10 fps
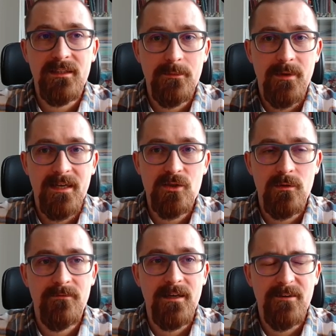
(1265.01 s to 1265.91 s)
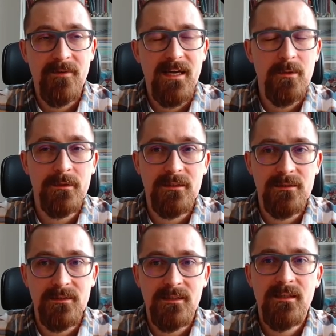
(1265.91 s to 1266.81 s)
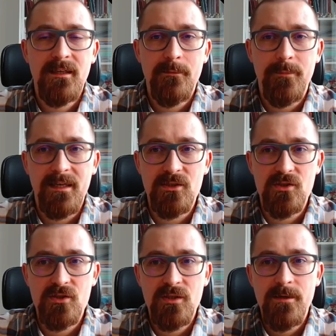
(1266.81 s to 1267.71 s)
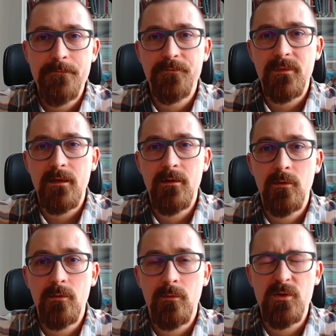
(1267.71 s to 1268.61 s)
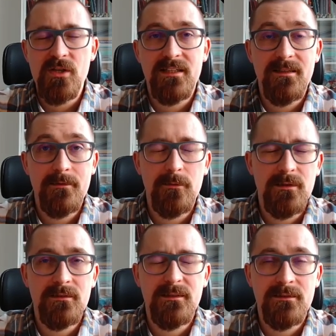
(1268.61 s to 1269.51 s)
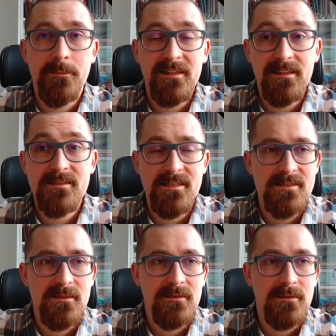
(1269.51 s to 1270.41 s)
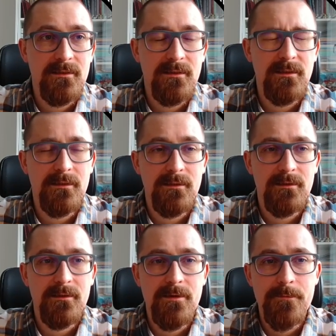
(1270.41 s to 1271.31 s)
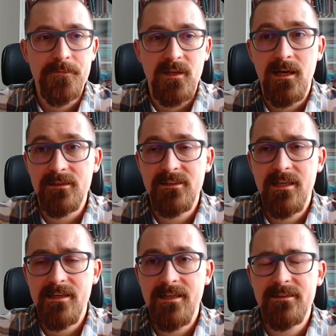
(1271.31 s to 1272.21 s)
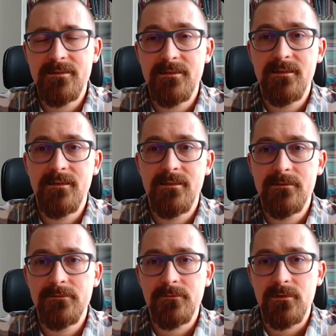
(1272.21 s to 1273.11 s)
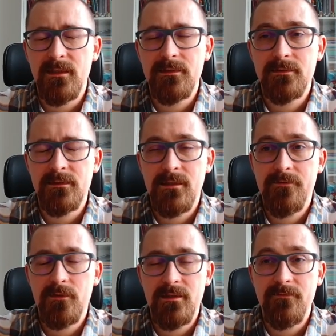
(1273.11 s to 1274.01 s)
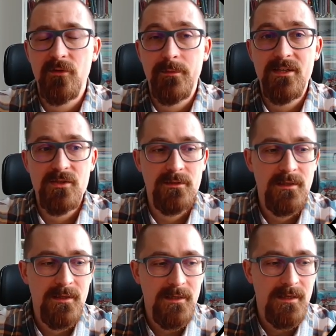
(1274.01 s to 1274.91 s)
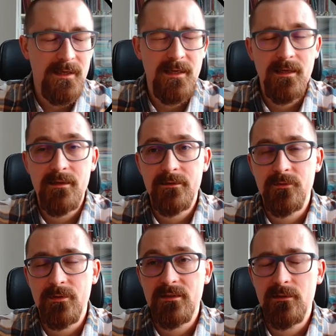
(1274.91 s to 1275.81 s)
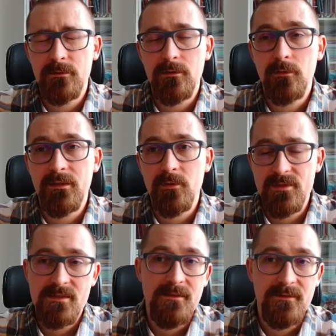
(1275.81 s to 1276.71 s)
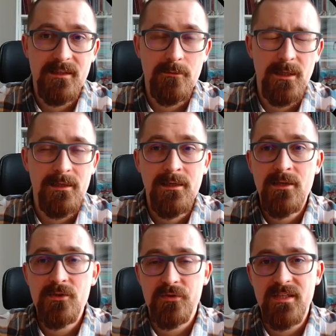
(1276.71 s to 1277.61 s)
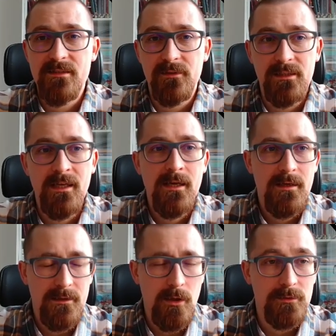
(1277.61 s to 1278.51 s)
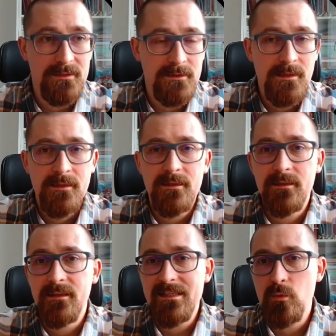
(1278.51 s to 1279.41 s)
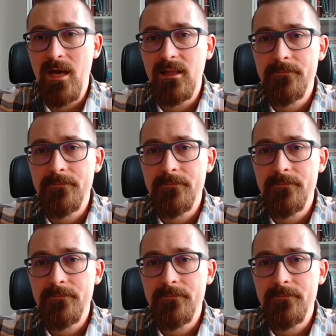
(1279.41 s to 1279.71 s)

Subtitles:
the package, will verify whether the packages which are the dependencies are there, and give you the information during the loading process if they were successfully loaded as well.